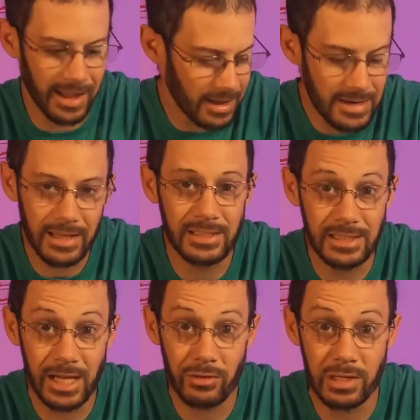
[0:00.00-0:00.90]

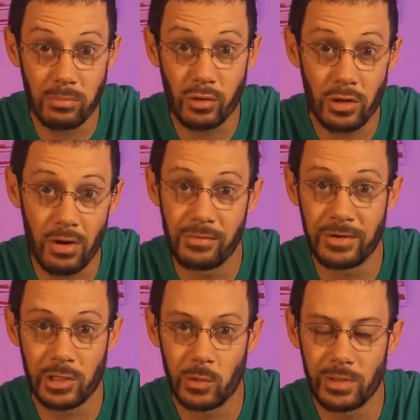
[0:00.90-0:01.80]
unnecessary debris off
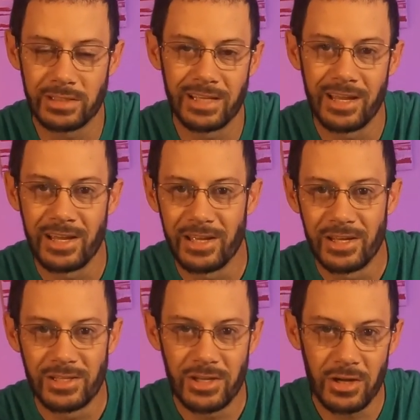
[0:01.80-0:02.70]
of your coins,
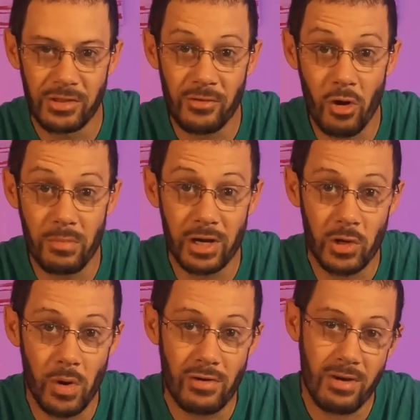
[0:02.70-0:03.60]
so you can throw them in a
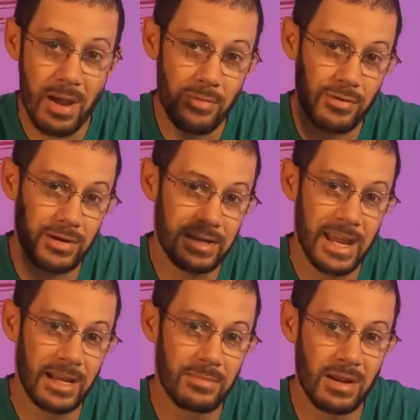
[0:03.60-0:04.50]
coin wrapper and
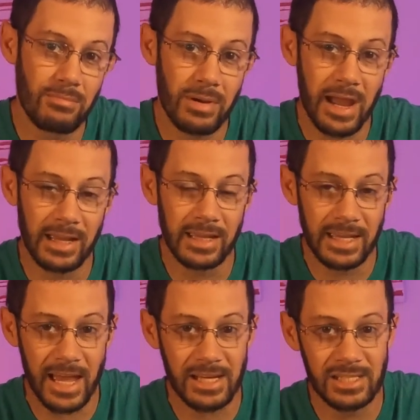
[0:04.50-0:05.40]
take them to the bank,
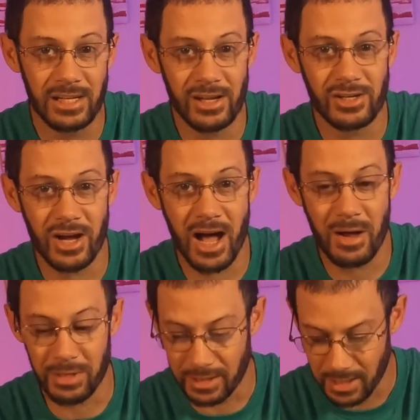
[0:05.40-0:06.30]
cash in on your
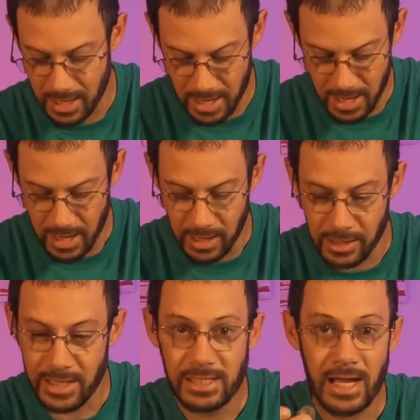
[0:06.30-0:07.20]
hobby.
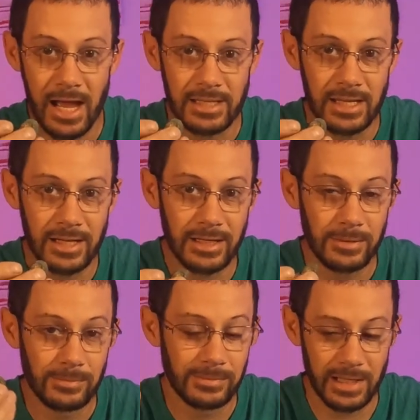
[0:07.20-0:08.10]
These guys
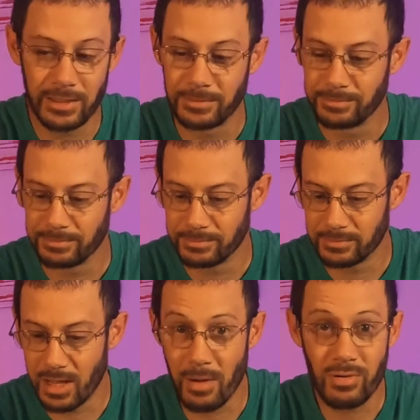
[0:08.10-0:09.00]
here, well,
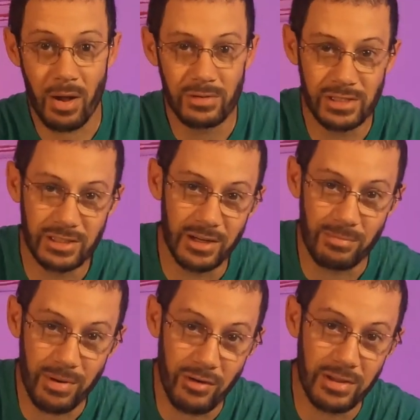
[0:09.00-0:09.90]
I'm probably just going
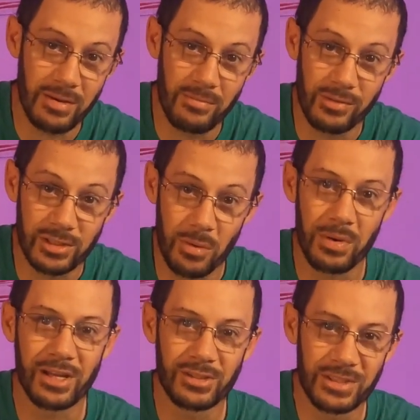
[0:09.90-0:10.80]
to bury them for
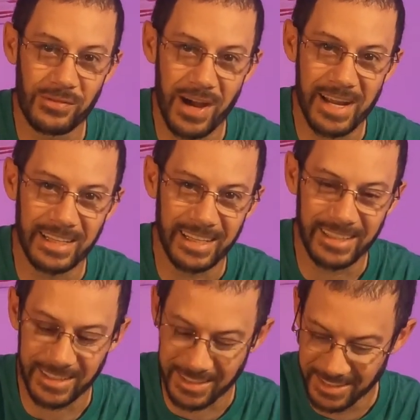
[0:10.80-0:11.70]
someone else to find
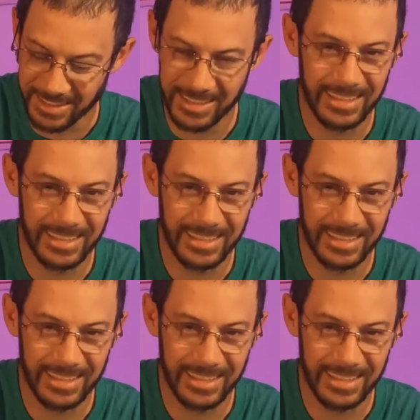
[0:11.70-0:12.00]
later.